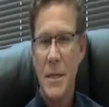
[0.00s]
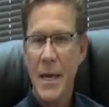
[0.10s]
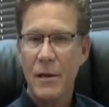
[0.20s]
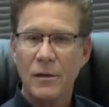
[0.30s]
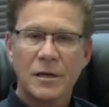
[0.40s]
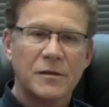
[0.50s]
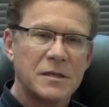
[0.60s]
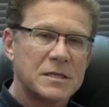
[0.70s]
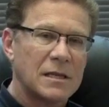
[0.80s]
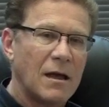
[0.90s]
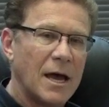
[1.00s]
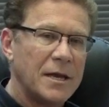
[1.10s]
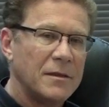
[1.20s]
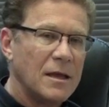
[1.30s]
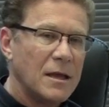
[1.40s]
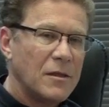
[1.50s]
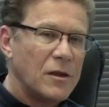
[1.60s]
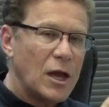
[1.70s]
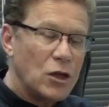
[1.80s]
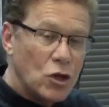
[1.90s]
Let's take a look at this slide
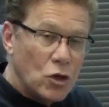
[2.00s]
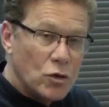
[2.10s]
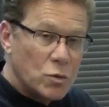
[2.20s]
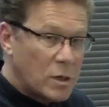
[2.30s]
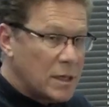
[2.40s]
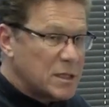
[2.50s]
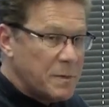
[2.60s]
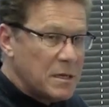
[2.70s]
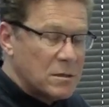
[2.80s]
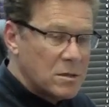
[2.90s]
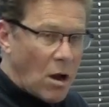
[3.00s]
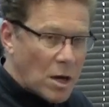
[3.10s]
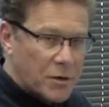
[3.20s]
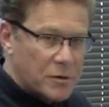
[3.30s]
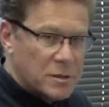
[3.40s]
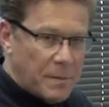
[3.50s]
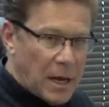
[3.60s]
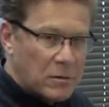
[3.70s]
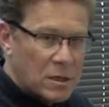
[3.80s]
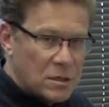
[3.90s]
that I use when I speak to doctors
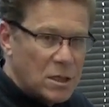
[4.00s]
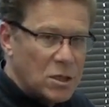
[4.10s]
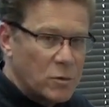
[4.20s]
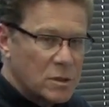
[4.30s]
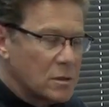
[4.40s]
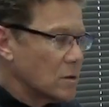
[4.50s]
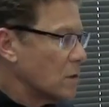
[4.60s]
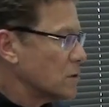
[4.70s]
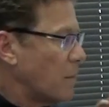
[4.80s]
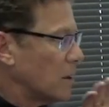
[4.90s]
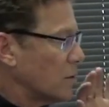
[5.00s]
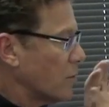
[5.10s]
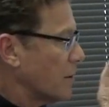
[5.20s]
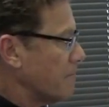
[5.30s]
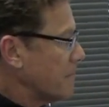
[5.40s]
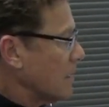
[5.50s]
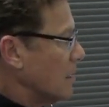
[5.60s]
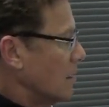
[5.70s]
about continuous glucose monitoring.